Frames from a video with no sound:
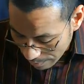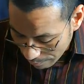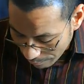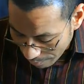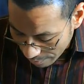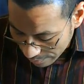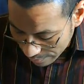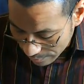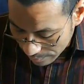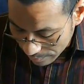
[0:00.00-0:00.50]

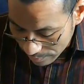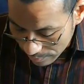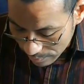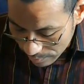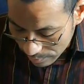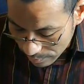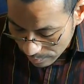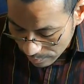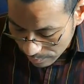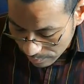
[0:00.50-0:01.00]
wanted
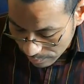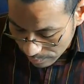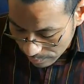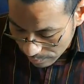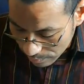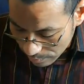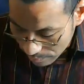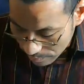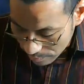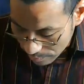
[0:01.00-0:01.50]

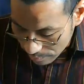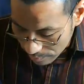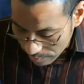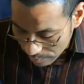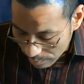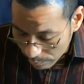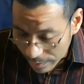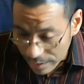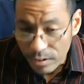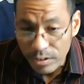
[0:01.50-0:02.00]

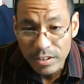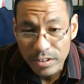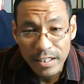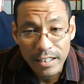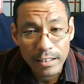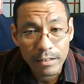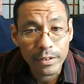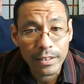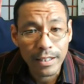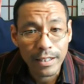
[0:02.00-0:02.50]
to be
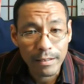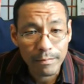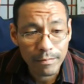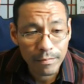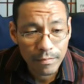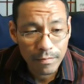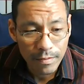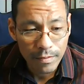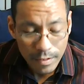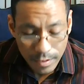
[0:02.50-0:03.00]
associated with
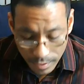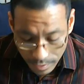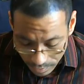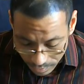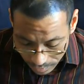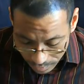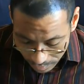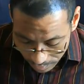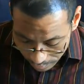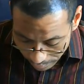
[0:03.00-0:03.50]
him.
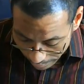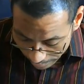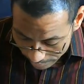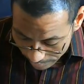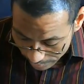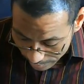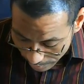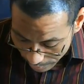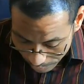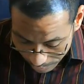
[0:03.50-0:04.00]
And
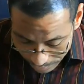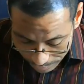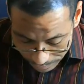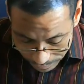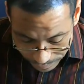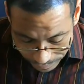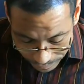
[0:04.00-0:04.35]
so,